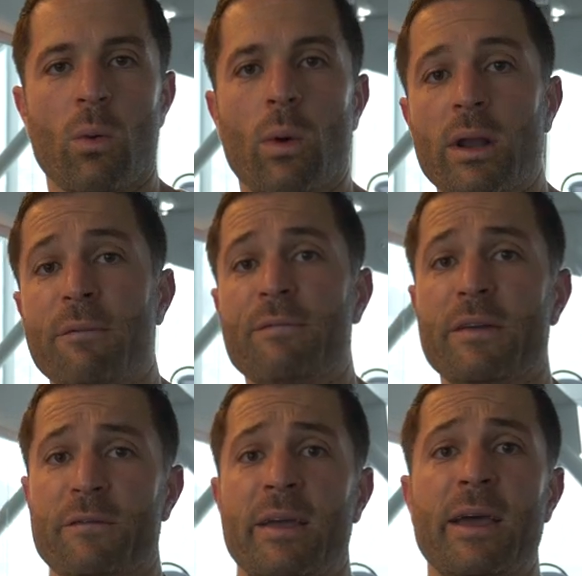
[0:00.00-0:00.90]
What up,
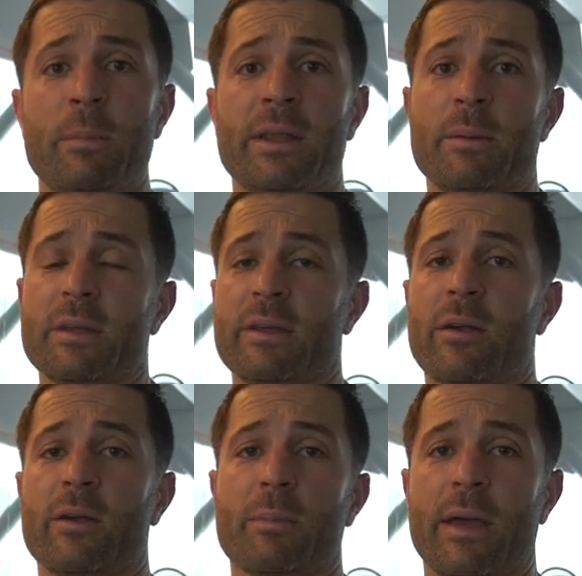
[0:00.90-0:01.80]
Fit Fam? My name is
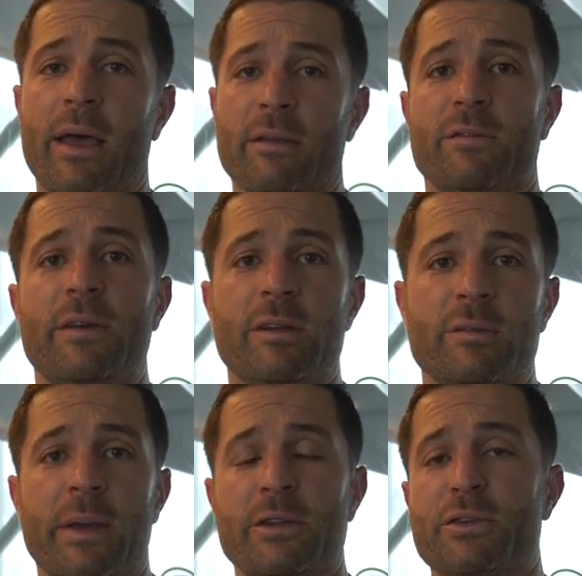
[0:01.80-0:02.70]
Aaron Baz,
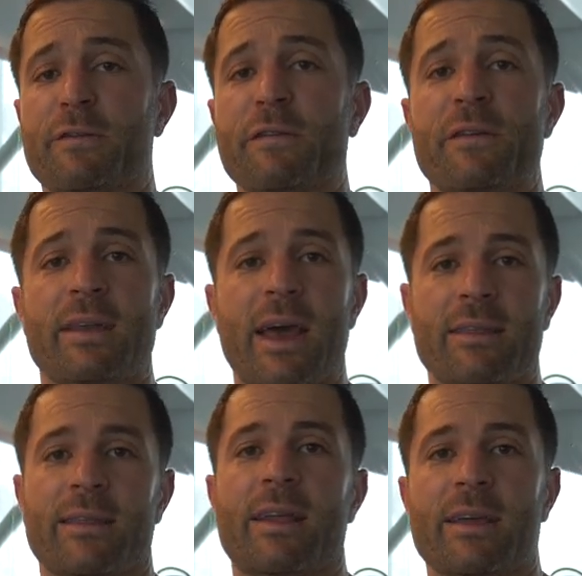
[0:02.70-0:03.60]
fitness manager for Fit
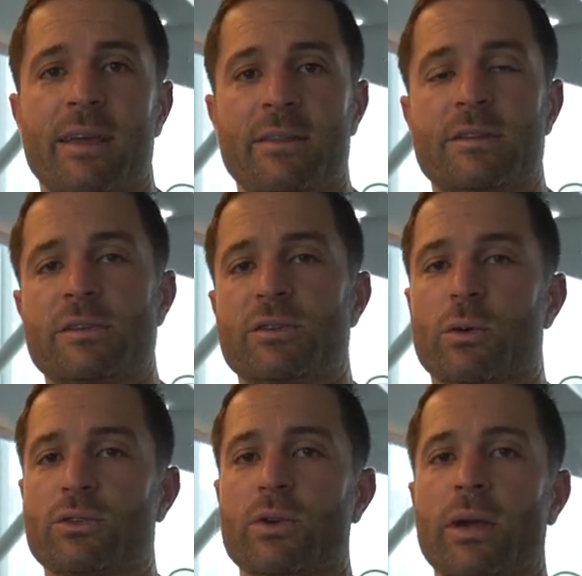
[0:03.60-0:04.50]
Athletic, and this is
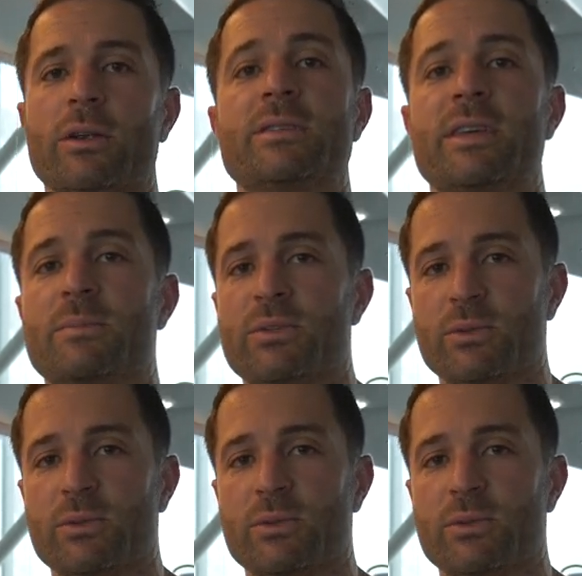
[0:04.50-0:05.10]
your Trainer Tip